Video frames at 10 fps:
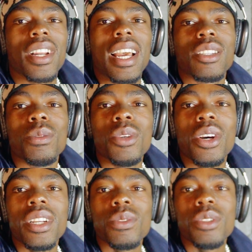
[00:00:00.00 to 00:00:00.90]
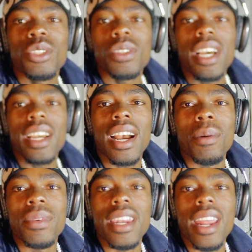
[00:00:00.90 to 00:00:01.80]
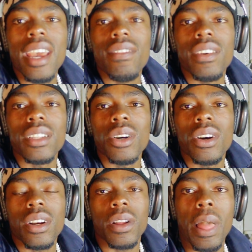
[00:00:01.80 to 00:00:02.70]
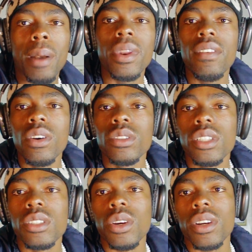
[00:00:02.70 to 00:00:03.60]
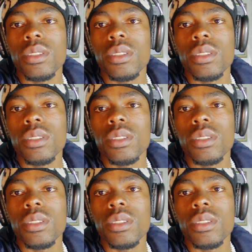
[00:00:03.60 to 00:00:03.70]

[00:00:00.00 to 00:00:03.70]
Like, to be honest with you, like, I'm never on TikTok.